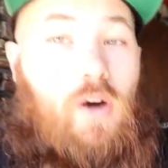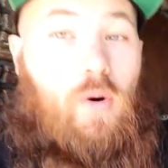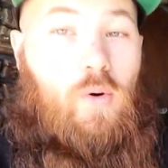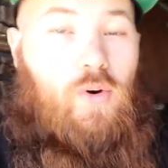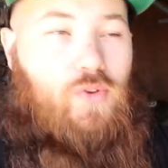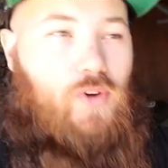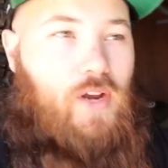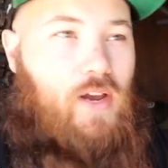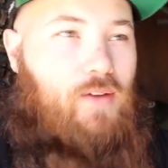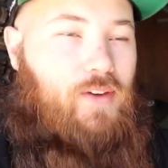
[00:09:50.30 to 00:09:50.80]

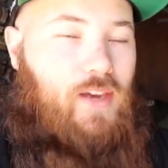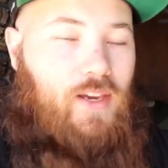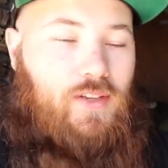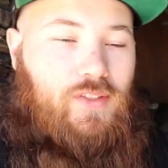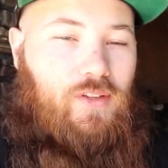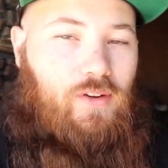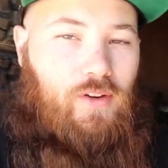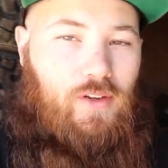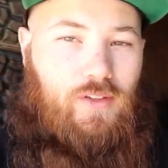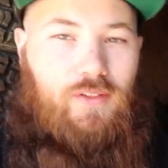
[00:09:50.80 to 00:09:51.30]
all-wheel drive
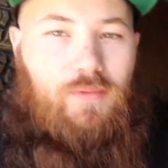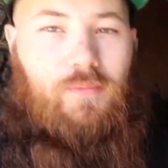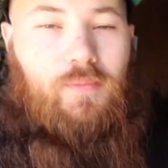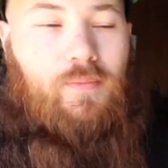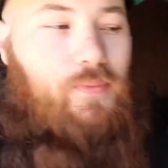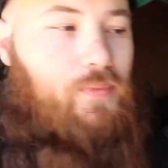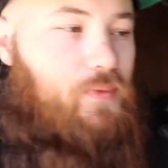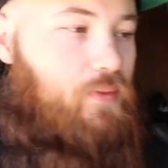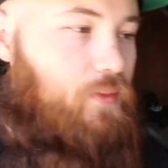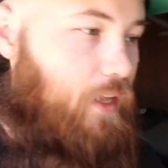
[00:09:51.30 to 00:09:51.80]
K-Series.
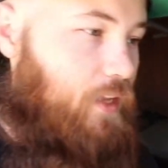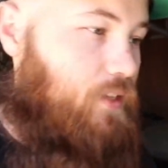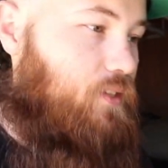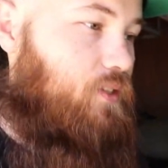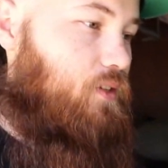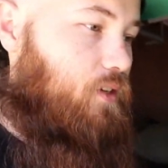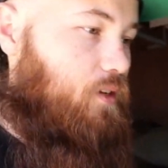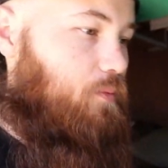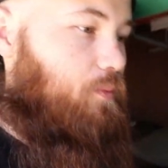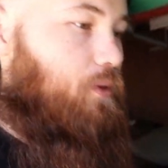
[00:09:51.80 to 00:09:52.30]
That's gonna